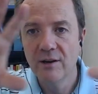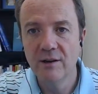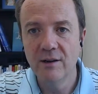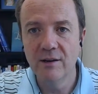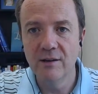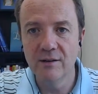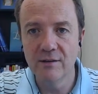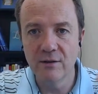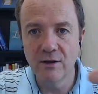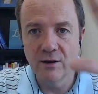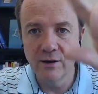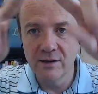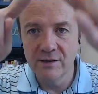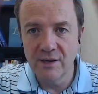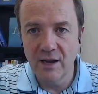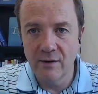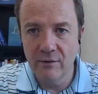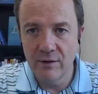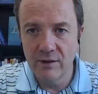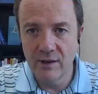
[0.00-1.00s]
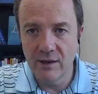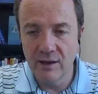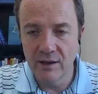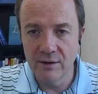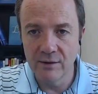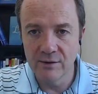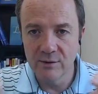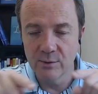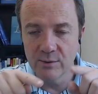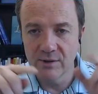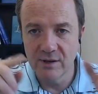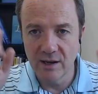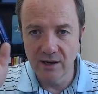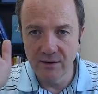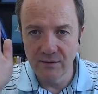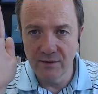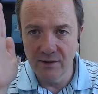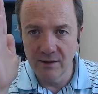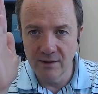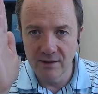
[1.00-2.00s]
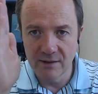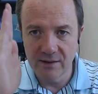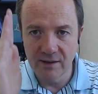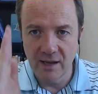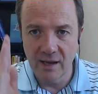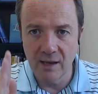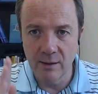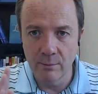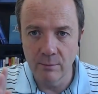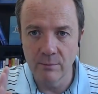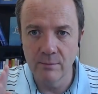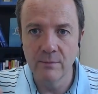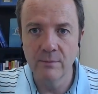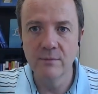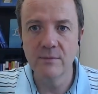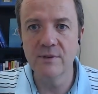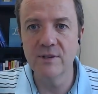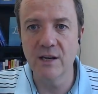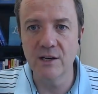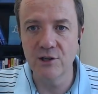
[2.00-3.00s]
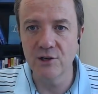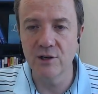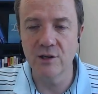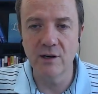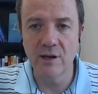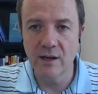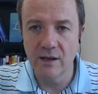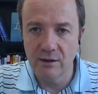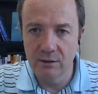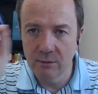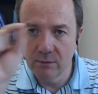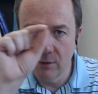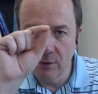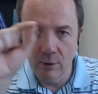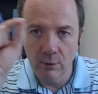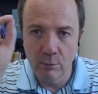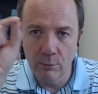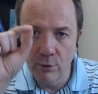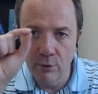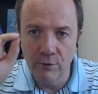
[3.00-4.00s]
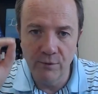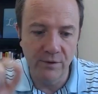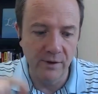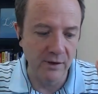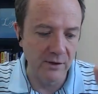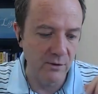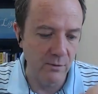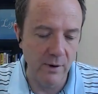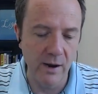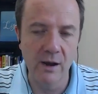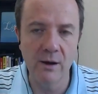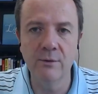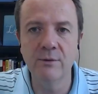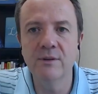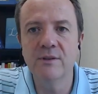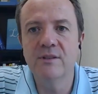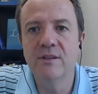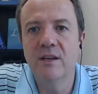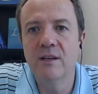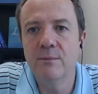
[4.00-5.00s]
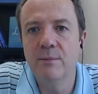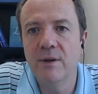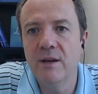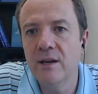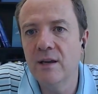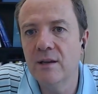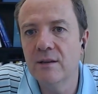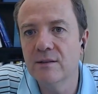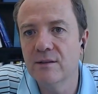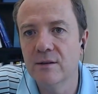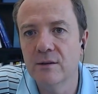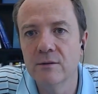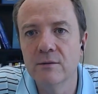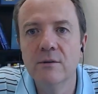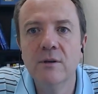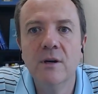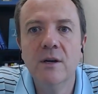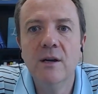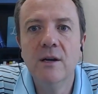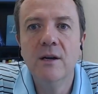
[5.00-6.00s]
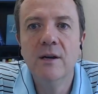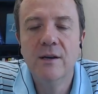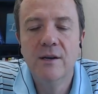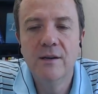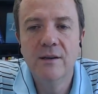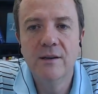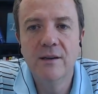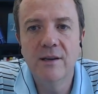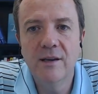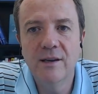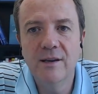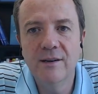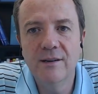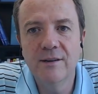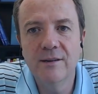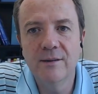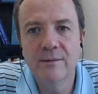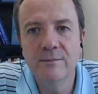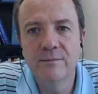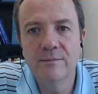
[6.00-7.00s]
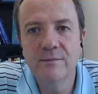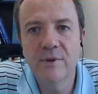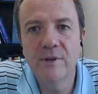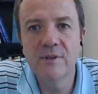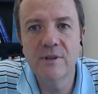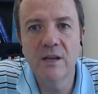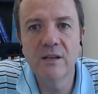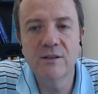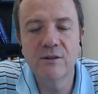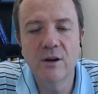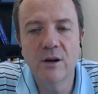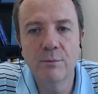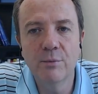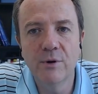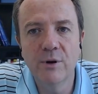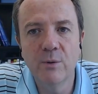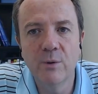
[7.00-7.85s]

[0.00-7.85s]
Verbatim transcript: As long as everything else was kind of in the same section, I could, you know, move things around as need be. So it, um, it, it's gone pretty